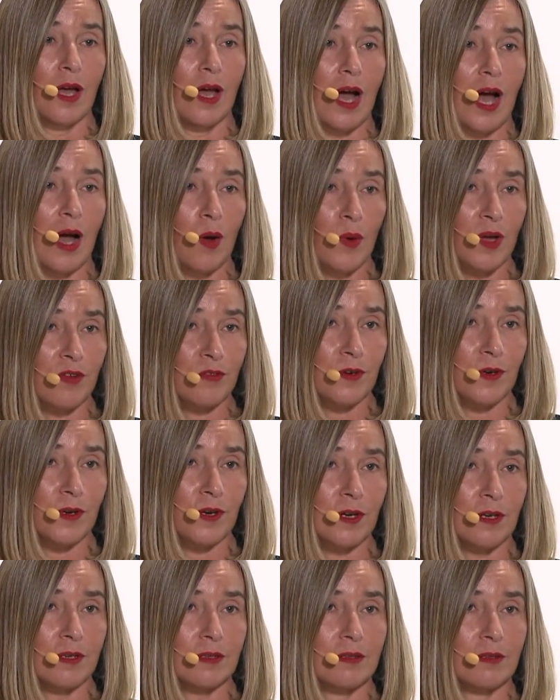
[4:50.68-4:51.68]

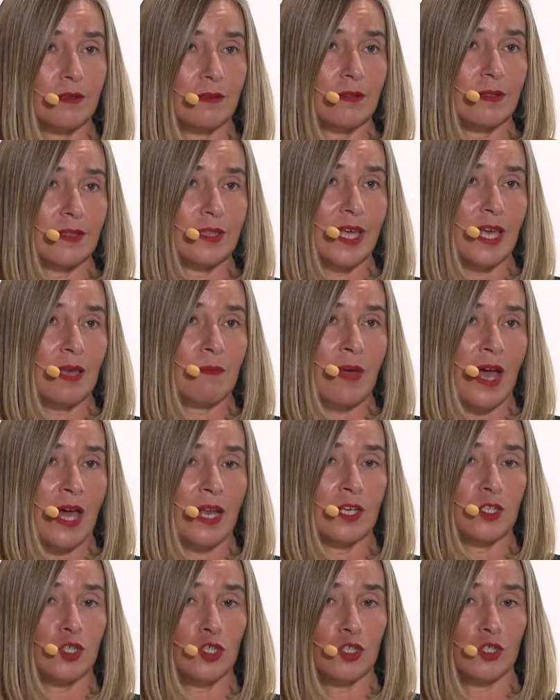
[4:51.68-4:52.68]
however they
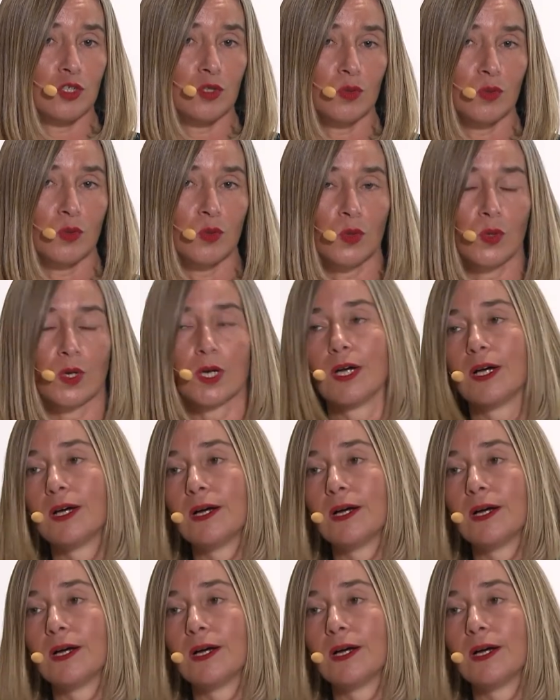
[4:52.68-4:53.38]
manage to